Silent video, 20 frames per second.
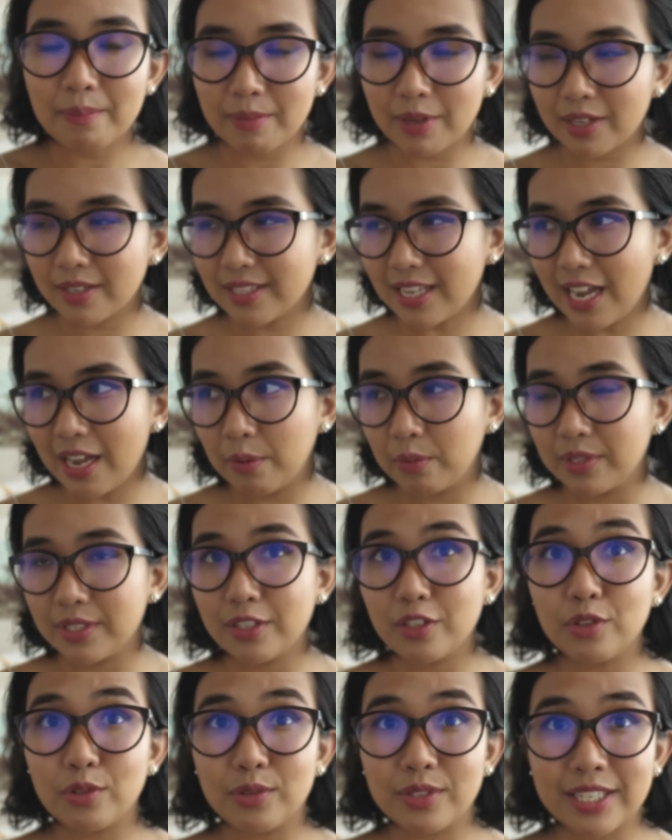because I
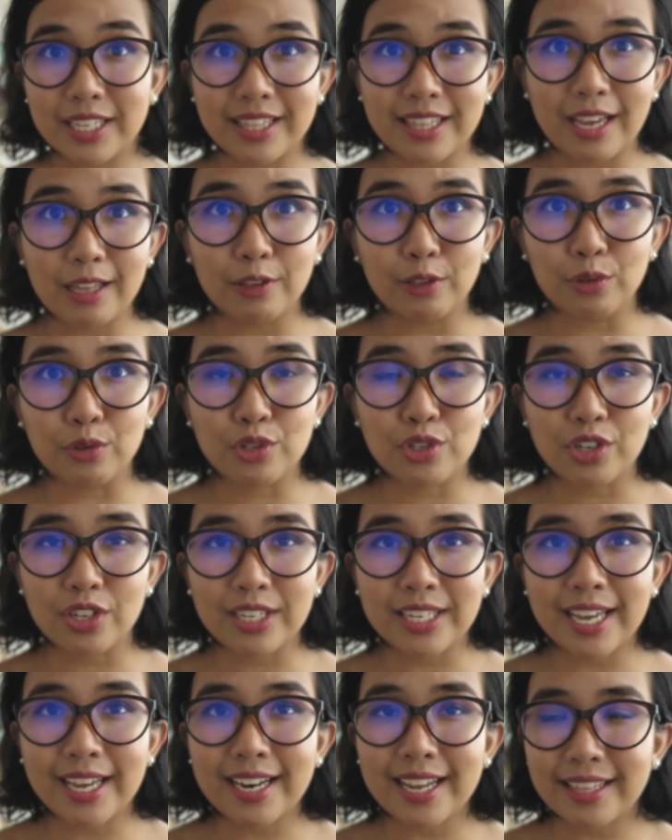wasn't using that
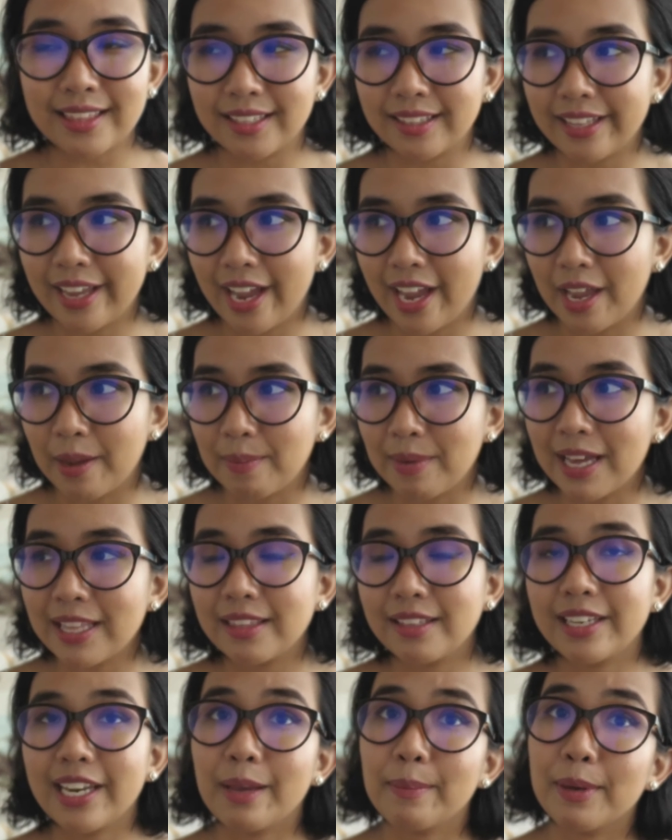lotion yet at the time.
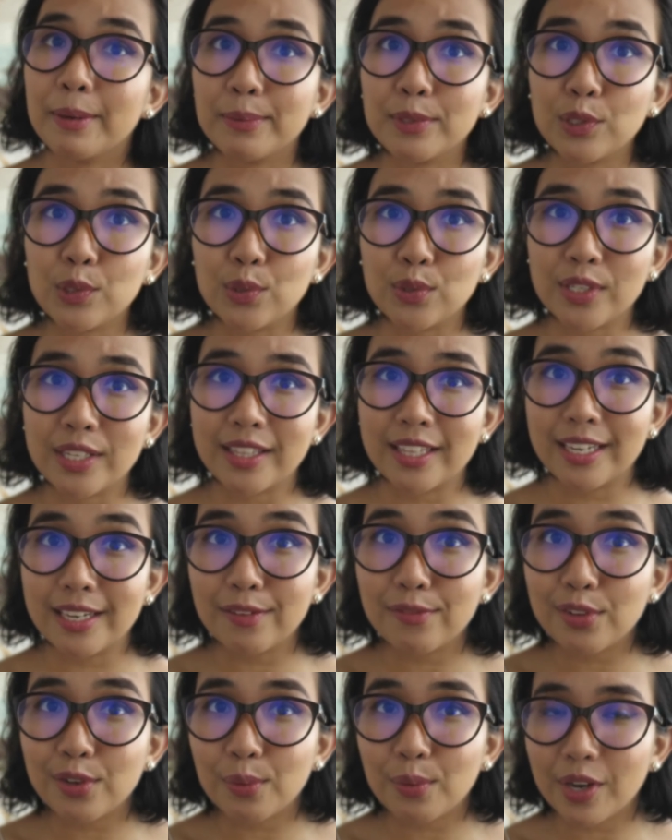At the time, I was using the
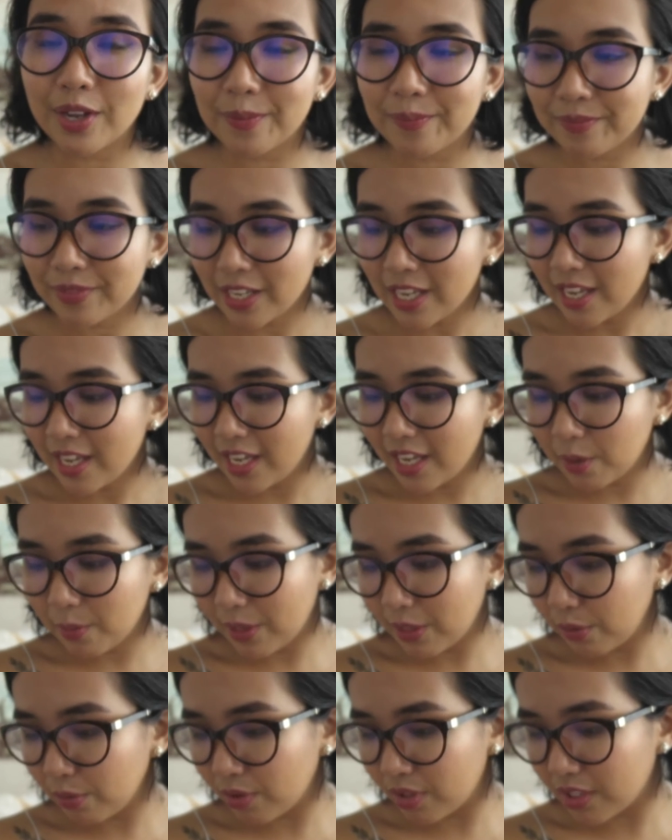Nivea one. It
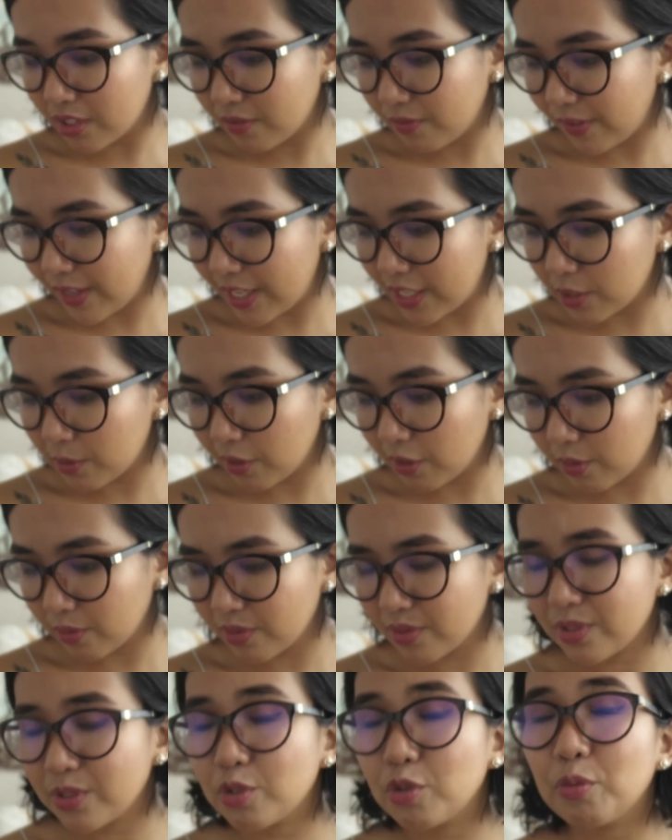went through this phase where it
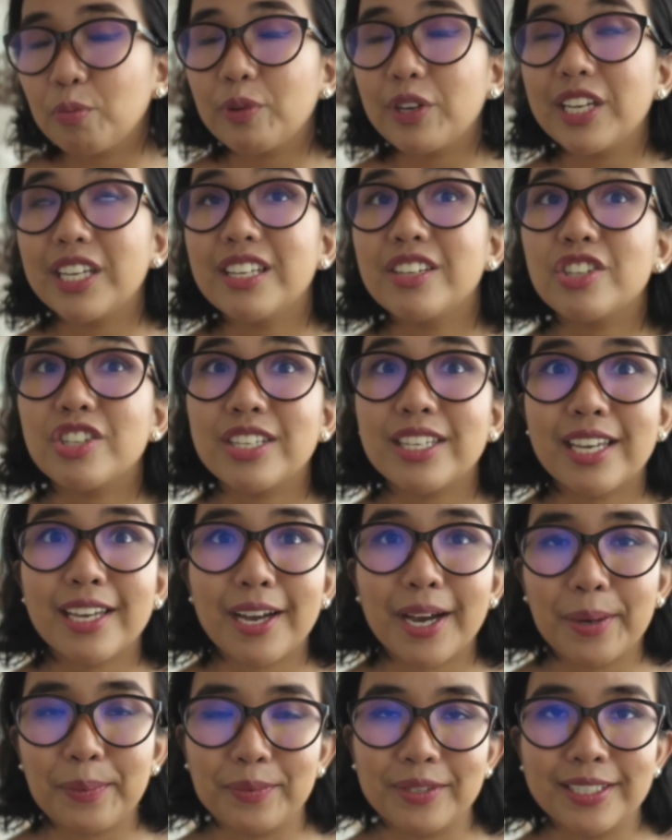was super itchy.
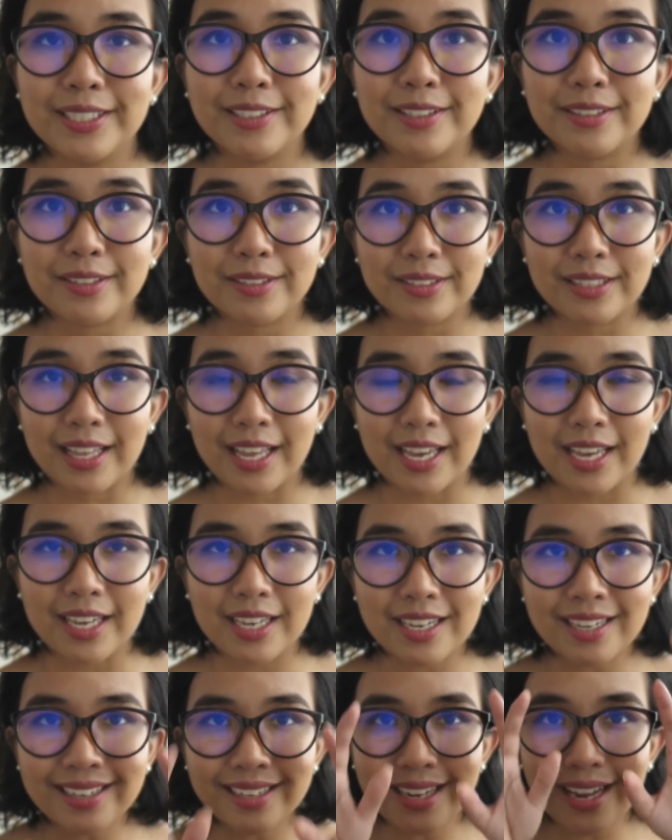I wanted to,
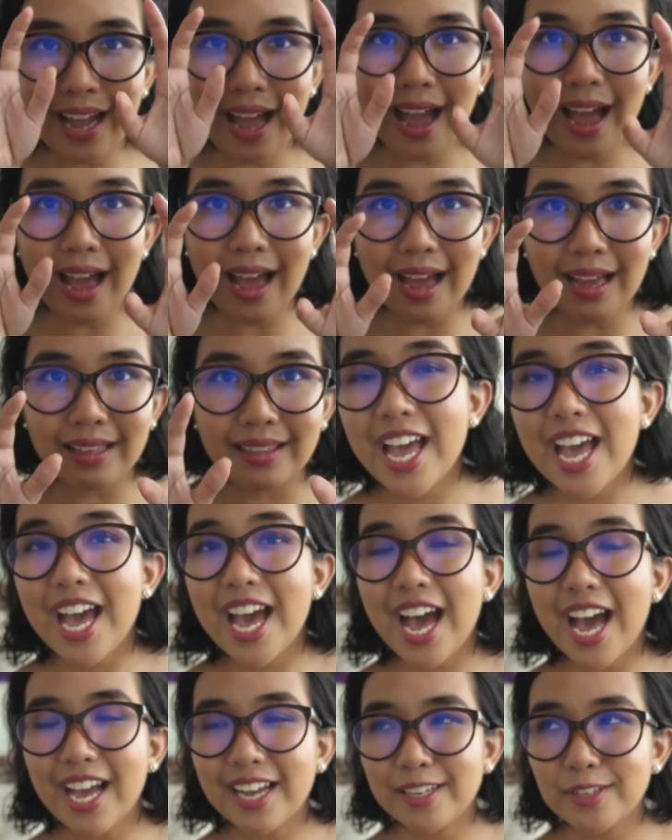like...
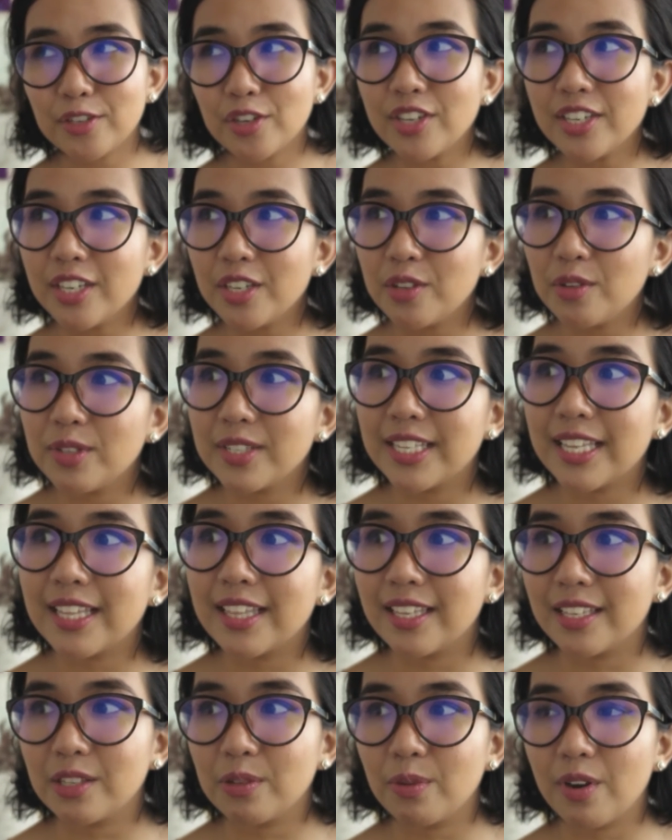I started using
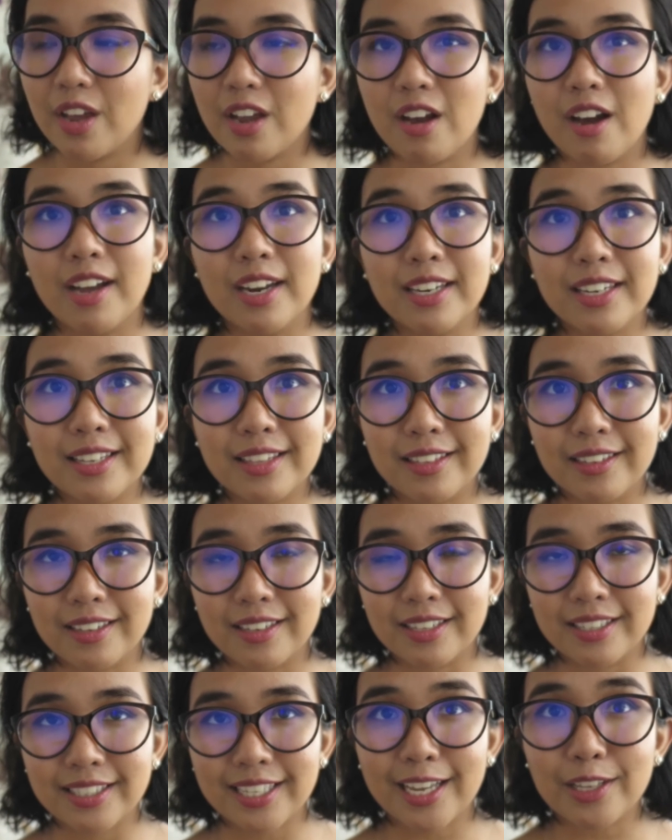this when I got
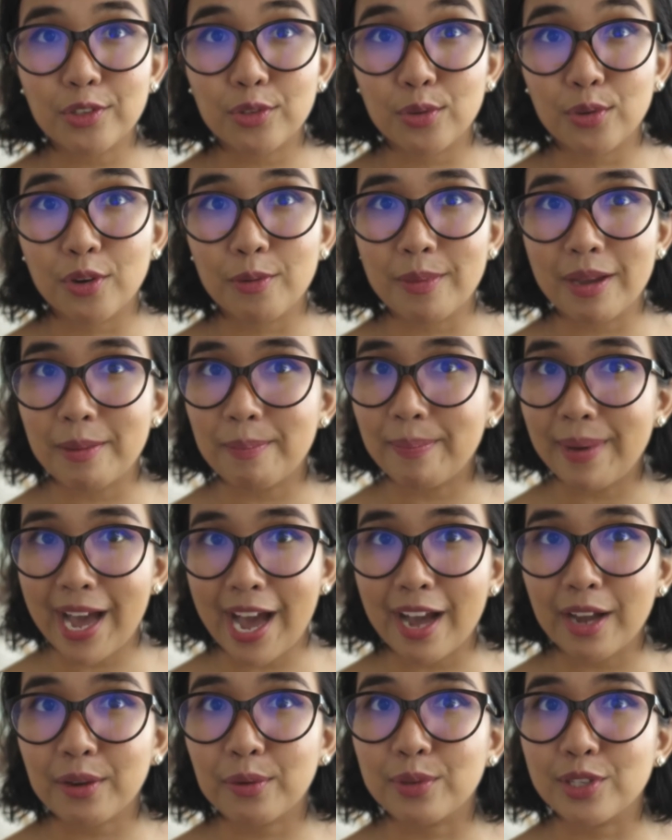the tattoo on my
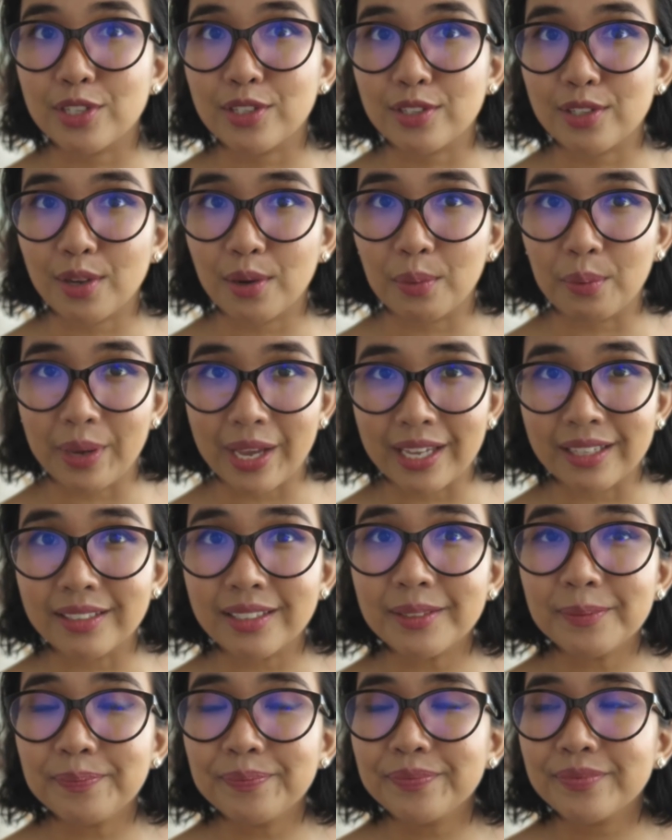back, which is a
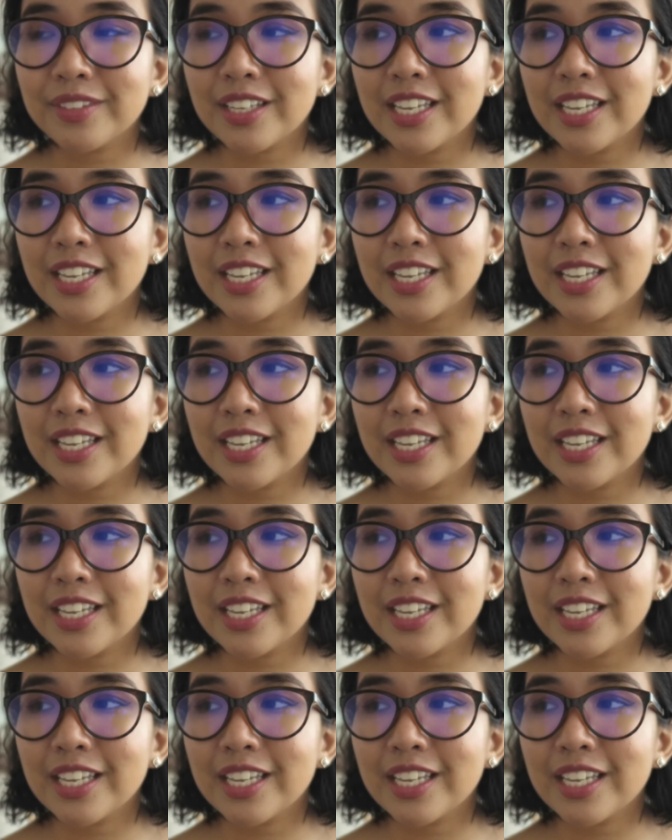whale.